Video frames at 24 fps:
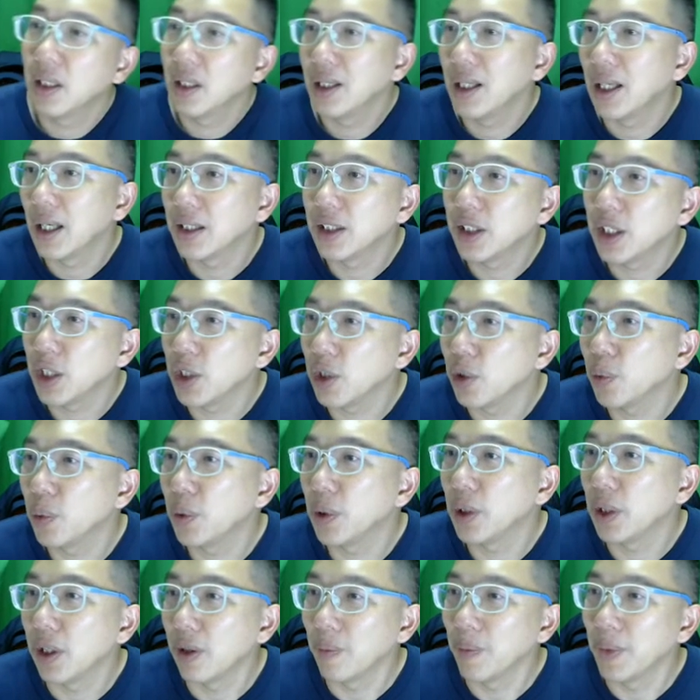I tell you
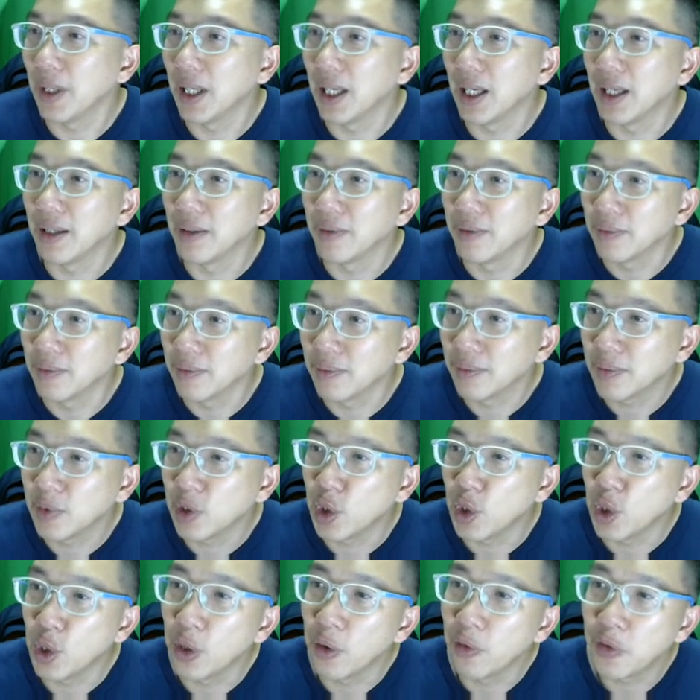what, man,
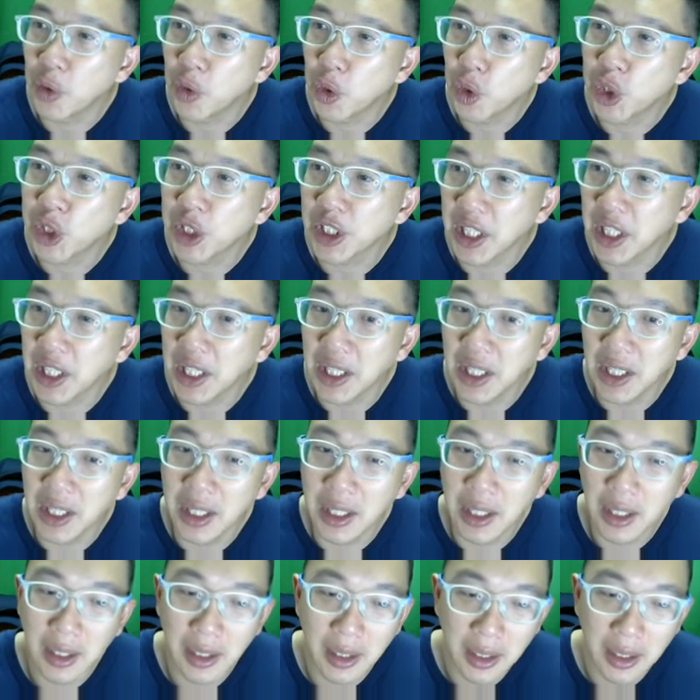university